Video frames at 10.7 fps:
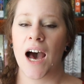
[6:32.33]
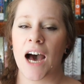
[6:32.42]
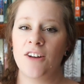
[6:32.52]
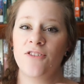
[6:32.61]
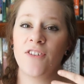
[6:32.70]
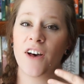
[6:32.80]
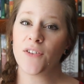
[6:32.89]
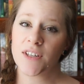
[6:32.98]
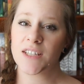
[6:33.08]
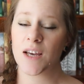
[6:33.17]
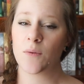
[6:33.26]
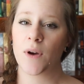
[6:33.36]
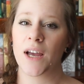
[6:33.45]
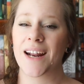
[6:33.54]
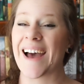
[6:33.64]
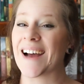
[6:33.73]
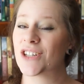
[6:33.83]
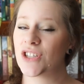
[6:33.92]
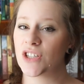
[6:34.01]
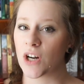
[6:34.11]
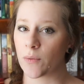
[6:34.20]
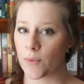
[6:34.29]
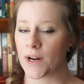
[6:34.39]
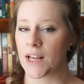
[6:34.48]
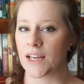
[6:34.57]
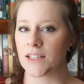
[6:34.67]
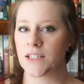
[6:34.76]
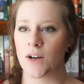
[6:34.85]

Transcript: I felt the same way and actually stopped reading it.